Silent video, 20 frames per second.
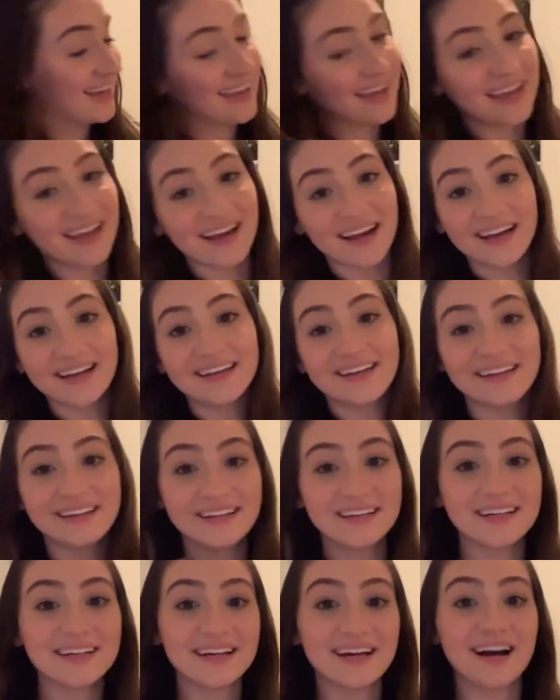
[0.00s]
And
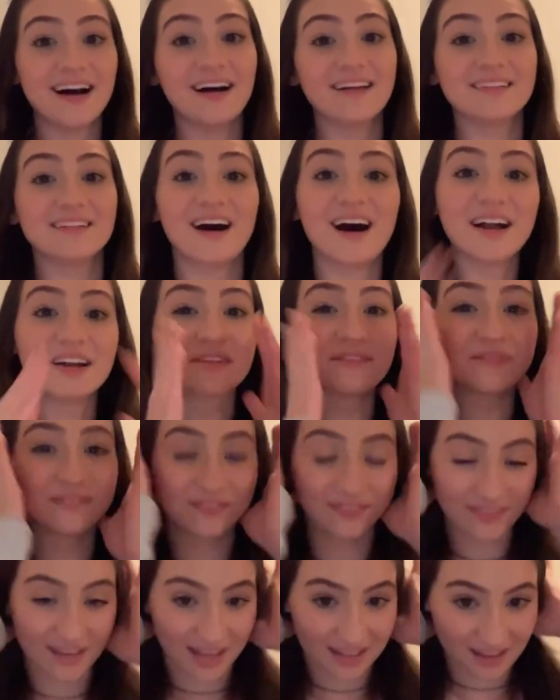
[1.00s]
a lot of
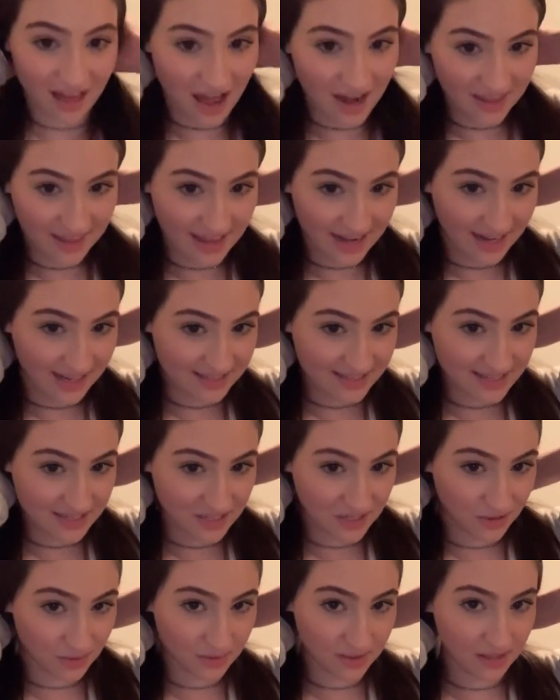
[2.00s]
that has to
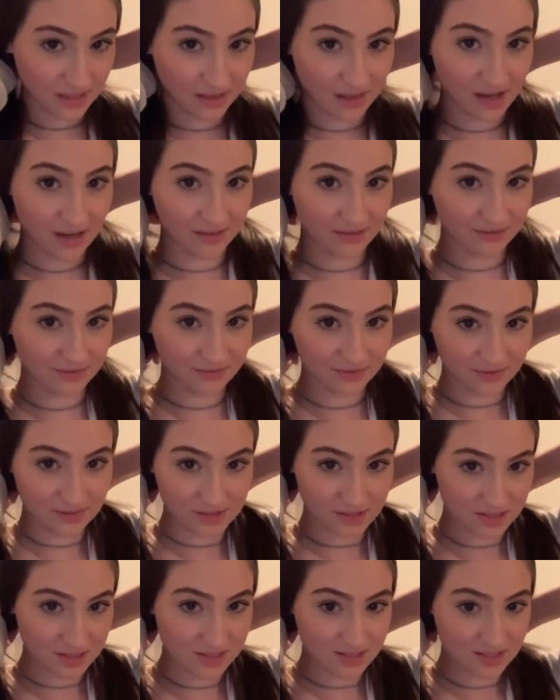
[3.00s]
do with a lot of
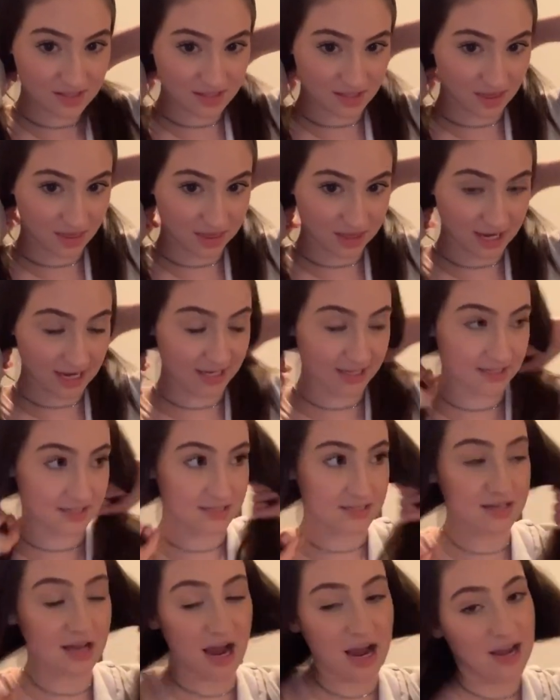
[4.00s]
just
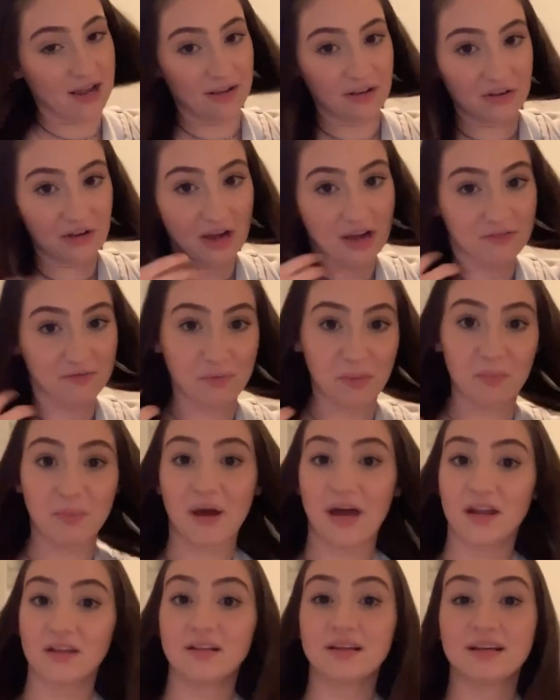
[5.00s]
things. I've been
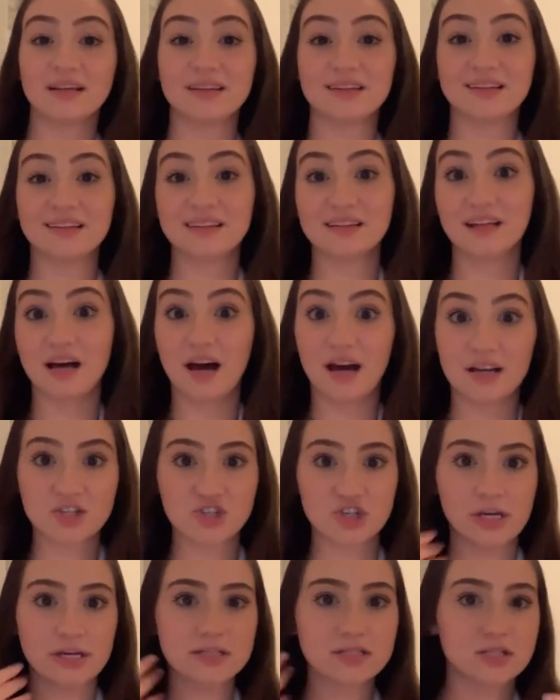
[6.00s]
battling a lot of
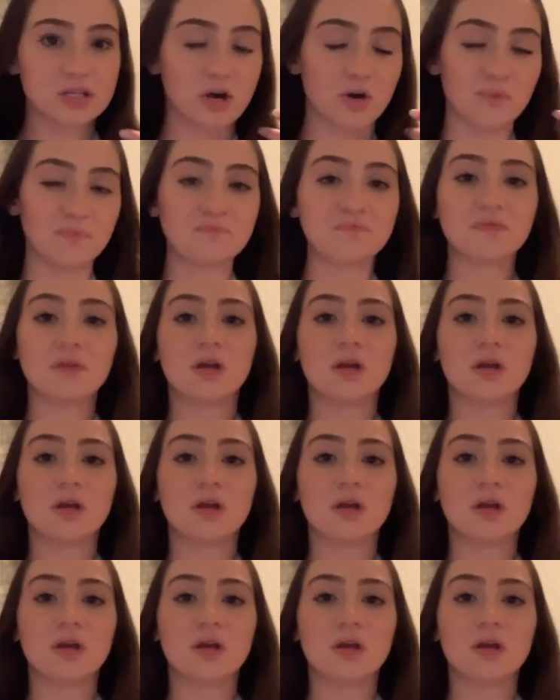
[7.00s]
shit. So,